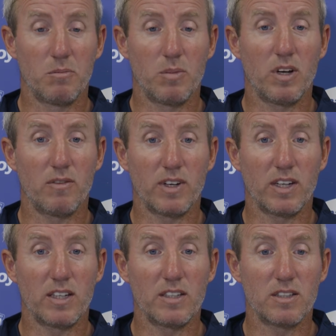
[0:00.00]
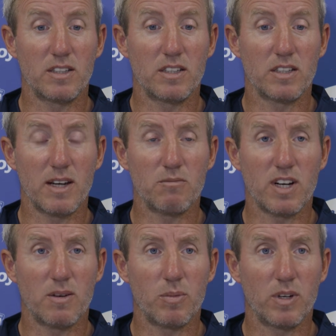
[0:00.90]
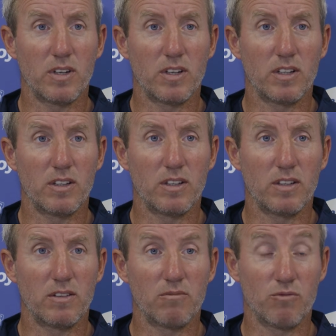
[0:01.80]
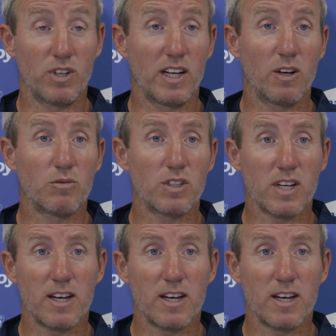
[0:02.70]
but I think he's, he's stepped up and, and, and really helped us